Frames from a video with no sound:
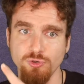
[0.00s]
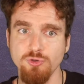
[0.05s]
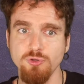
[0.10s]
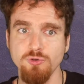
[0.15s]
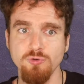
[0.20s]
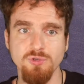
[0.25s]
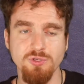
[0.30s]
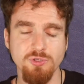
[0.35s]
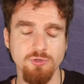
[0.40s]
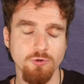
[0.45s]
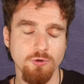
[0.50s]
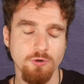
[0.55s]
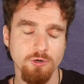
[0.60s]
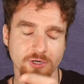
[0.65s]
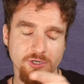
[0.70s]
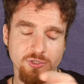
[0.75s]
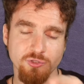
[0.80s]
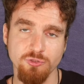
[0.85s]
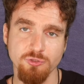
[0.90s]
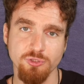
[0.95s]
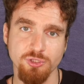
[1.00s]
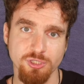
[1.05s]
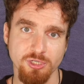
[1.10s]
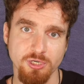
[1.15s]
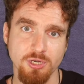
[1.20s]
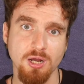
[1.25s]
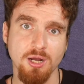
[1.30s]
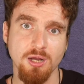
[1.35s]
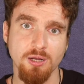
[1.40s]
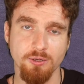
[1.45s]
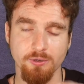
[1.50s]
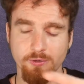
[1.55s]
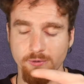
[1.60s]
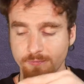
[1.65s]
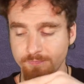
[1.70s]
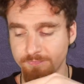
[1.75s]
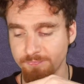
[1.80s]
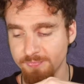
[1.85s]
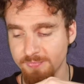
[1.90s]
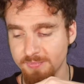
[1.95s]
New York to
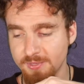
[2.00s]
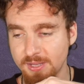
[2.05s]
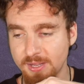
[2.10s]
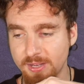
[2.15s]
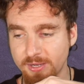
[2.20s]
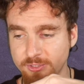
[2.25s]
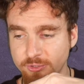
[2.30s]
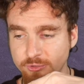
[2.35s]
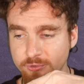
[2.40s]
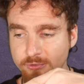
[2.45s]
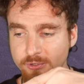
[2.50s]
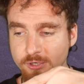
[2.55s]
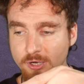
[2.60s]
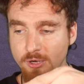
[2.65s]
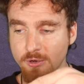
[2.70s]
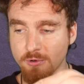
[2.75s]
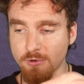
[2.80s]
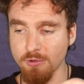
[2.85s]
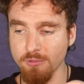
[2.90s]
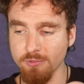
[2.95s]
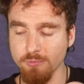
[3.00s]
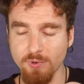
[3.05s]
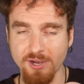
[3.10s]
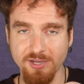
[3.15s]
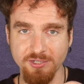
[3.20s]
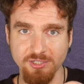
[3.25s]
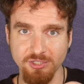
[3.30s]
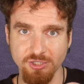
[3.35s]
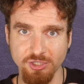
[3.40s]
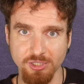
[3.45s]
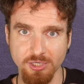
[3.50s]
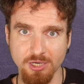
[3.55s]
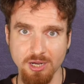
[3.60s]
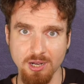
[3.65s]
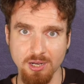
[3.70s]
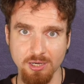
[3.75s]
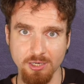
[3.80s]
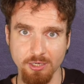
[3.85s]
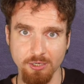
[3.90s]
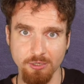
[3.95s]
Chicago, and you go all the way to
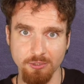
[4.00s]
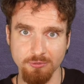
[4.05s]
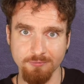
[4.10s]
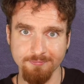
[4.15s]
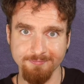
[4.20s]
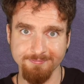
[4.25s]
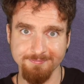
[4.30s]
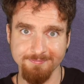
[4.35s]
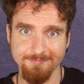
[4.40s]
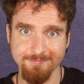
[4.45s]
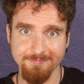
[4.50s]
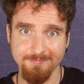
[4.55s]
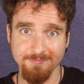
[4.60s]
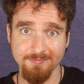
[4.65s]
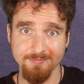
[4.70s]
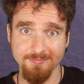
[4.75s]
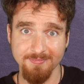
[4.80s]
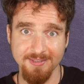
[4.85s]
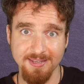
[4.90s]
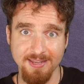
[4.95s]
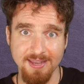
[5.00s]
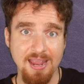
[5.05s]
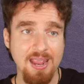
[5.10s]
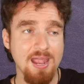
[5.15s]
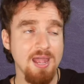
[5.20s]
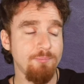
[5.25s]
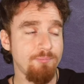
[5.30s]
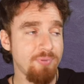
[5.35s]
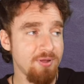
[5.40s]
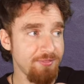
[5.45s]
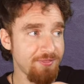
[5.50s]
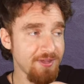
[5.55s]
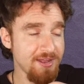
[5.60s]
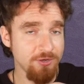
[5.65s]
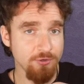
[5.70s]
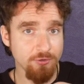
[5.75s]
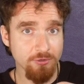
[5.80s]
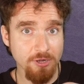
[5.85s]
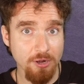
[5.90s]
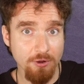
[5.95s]
Chicago, but
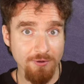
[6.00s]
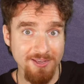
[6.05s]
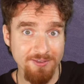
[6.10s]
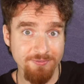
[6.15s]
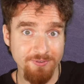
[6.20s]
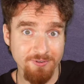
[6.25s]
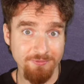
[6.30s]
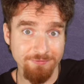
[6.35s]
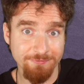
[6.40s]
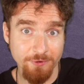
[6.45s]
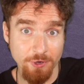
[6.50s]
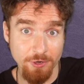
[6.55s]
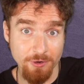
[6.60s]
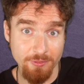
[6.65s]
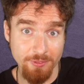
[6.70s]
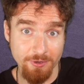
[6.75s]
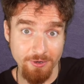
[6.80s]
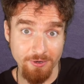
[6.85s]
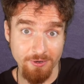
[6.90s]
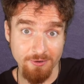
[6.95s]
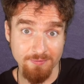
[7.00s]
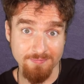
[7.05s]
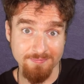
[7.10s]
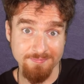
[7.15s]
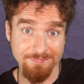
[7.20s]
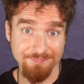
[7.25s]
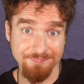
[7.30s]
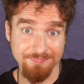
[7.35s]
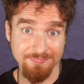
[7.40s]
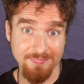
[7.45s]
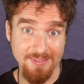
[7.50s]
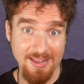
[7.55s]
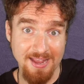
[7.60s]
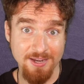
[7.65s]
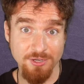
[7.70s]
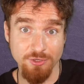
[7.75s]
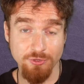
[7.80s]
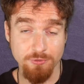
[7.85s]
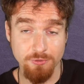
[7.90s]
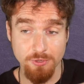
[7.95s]
then you go even further,
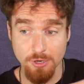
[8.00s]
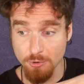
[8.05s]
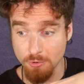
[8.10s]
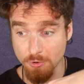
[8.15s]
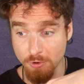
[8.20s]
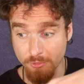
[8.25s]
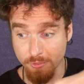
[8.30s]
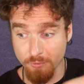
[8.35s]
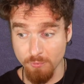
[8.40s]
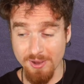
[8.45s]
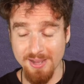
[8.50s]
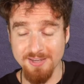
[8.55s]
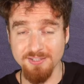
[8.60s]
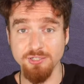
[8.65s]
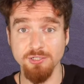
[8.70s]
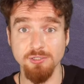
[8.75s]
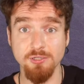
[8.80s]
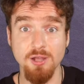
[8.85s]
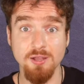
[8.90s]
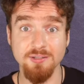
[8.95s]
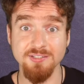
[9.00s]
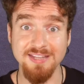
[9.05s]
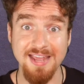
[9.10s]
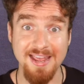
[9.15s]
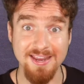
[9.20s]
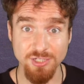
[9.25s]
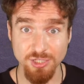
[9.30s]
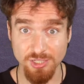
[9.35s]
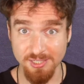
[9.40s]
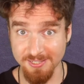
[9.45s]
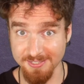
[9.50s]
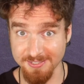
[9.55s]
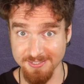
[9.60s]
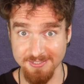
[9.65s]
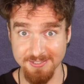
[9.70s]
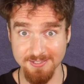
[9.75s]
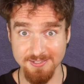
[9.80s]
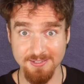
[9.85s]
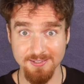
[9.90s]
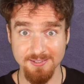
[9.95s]
and you go all the way to Los
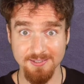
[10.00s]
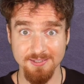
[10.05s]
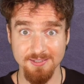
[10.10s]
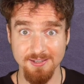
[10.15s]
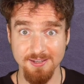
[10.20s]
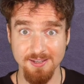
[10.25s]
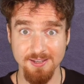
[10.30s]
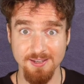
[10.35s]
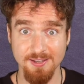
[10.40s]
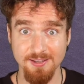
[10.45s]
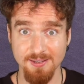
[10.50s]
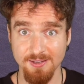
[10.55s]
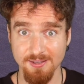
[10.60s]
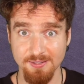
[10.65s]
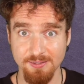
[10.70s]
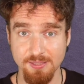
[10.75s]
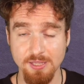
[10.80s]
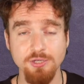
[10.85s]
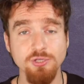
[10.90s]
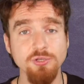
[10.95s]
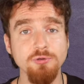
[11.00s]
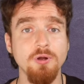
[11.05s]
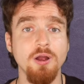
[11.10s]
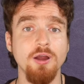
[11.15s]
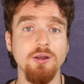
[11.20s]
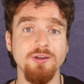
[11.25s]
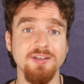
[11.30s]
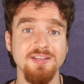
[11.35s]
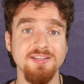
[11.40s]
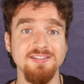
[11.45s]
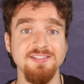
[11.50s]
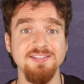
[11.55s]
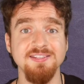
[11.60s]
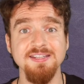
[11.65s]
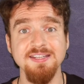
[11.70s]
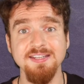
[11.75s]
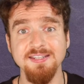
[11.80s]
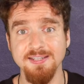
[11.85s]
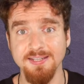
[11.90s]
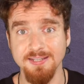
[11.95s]
Angeles, then you are
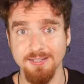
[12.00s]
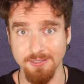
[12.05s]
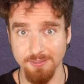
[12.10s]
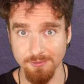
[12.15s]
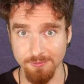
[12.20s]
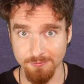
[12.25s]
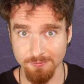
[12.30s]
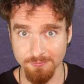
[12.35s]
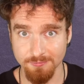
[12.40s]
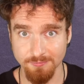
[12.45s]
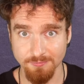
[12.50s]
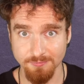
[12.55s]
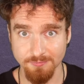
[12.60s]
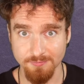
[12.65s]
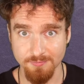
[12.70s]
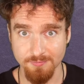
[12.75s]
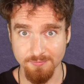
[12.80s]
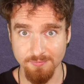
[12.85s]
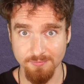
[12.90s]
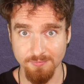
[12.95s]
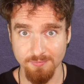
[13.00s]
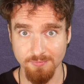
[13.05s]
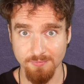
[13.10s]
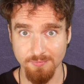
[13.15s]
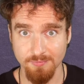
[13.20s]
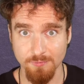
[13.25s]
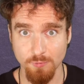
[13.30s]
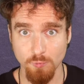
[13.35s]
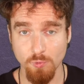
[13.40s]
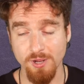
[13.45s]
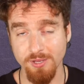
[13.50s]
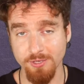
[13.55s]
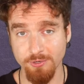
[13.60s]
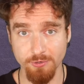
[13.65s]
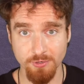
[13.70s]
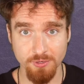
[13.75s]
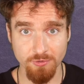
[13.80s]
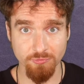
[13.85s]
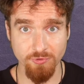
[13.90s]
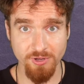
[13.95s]
exceeding what
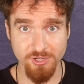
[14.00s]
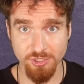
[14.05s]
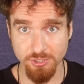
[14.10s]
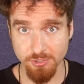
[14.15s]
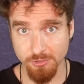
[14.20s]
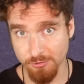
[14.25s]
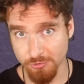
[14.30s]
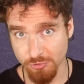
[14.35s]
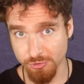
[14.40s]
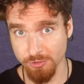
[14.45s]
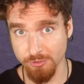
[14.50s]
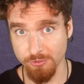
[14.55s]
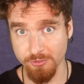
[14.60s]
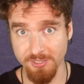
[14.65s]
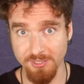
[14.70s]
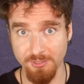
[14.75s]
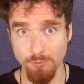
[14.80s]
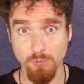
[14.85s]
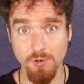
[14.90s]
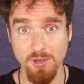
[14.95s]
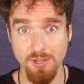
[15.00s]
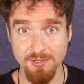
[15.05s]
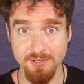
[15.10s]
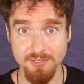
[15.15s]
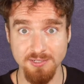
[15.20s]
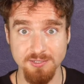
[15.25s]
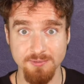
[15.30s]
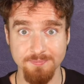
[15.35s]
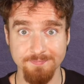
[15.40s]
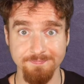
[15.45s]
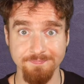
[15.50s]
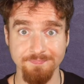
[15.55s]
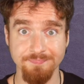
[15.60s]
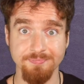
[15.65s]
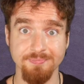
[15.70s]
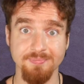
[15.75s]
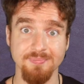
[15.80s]
your original journey was.